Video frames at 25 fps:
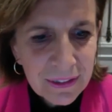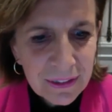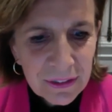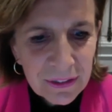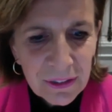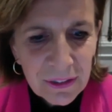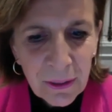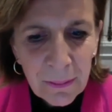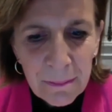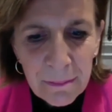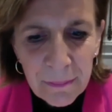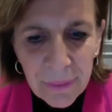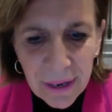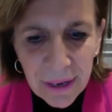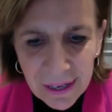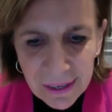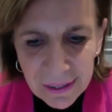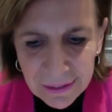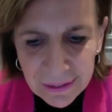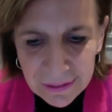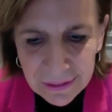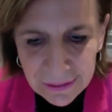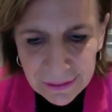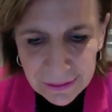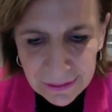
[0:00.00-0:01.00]

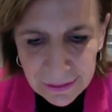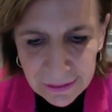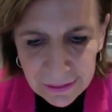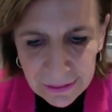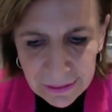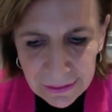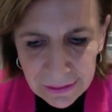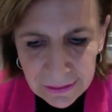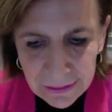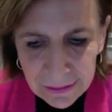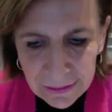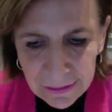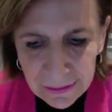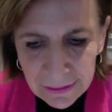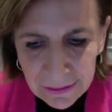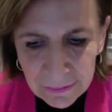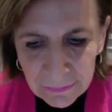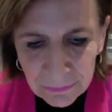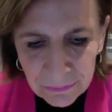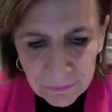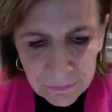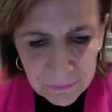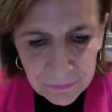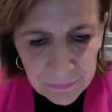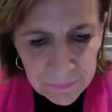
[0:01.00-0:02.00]
combined,
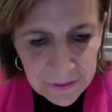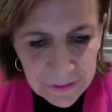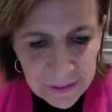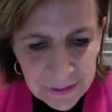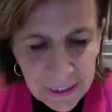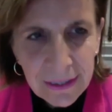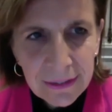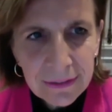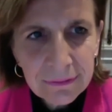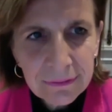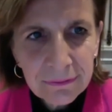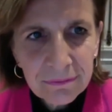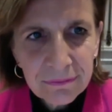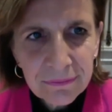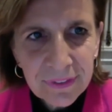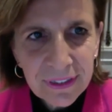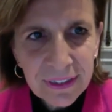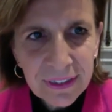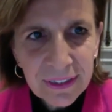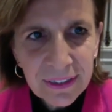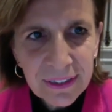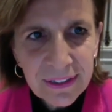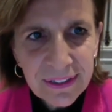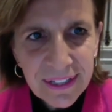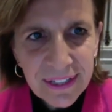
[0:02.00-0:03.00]
yeah,
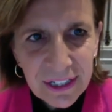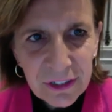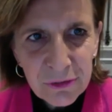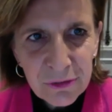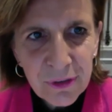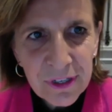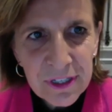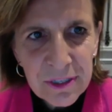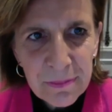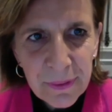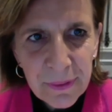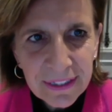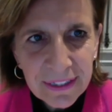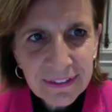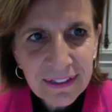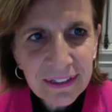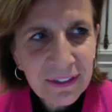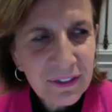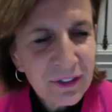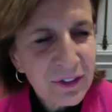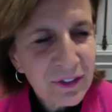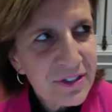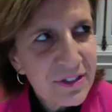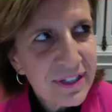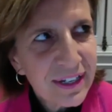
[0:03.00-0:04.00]
in that respect, I
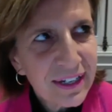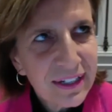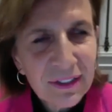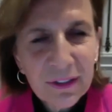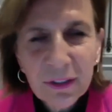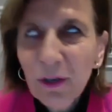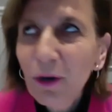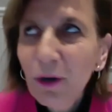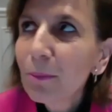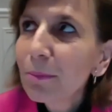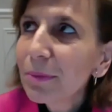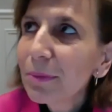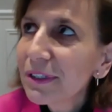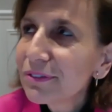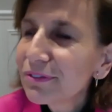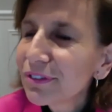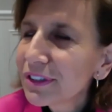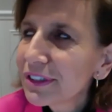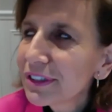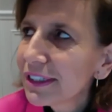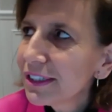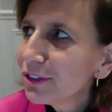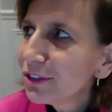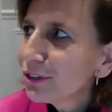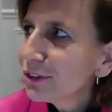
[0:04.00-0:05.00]
understand a corporate
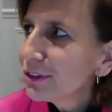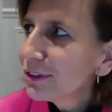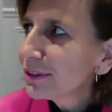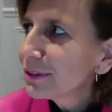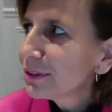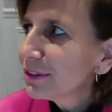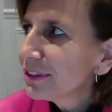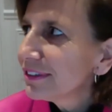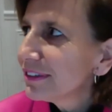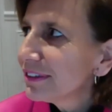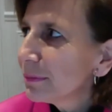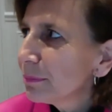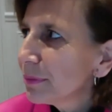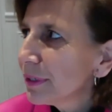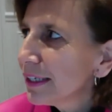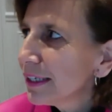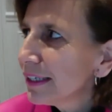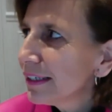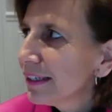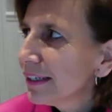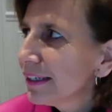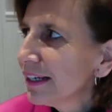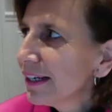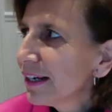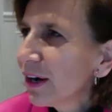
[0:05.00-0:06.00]
foundation could disappear.
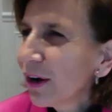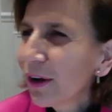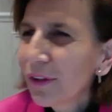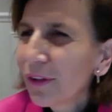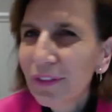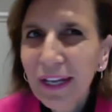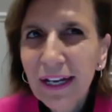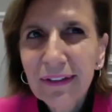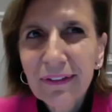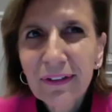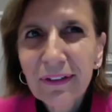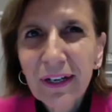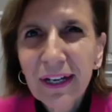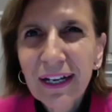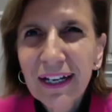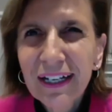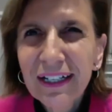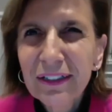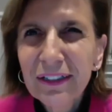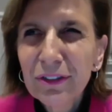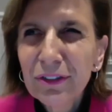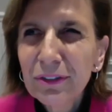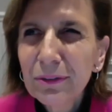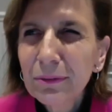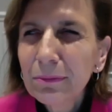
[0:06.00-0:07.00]
On the other
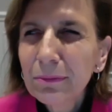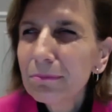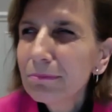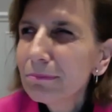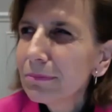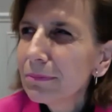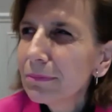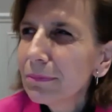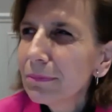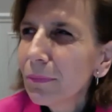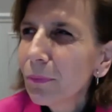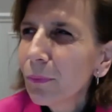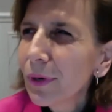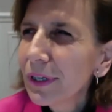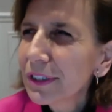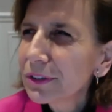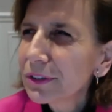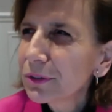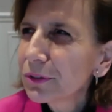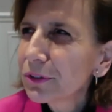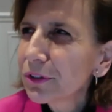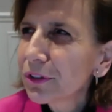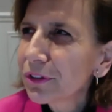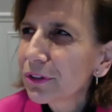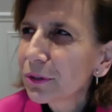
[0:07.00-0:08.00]
hand, what
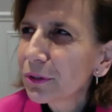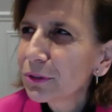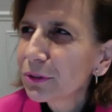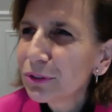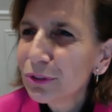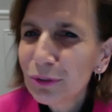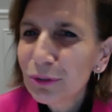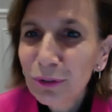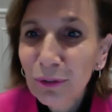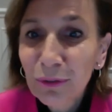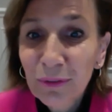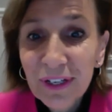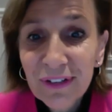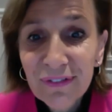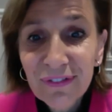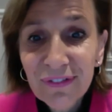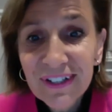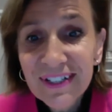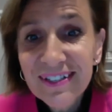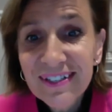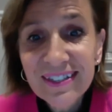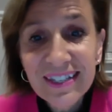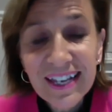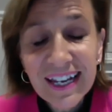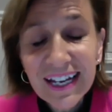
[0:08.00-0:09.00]
could thought, you know, if
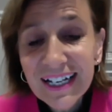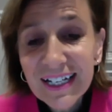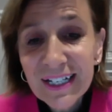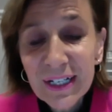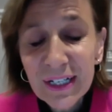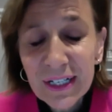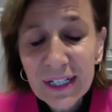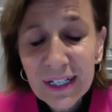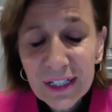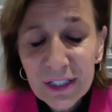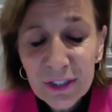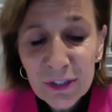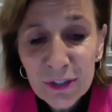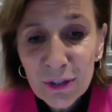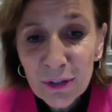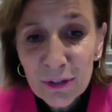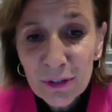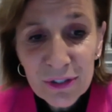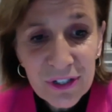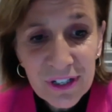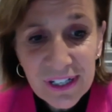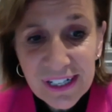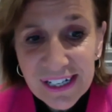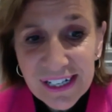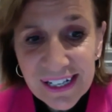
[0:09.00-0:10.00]
it's
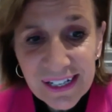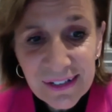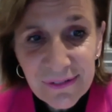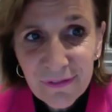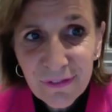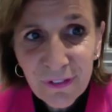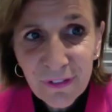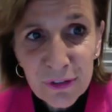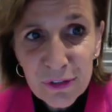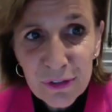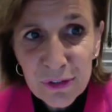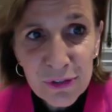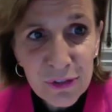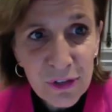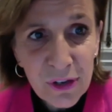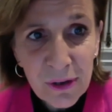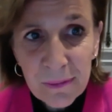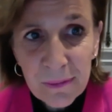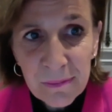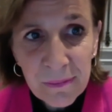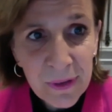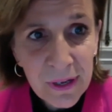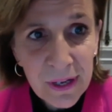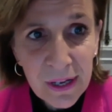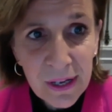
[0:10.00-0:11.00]
totally for
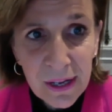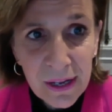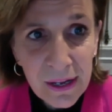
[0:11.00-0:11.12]
some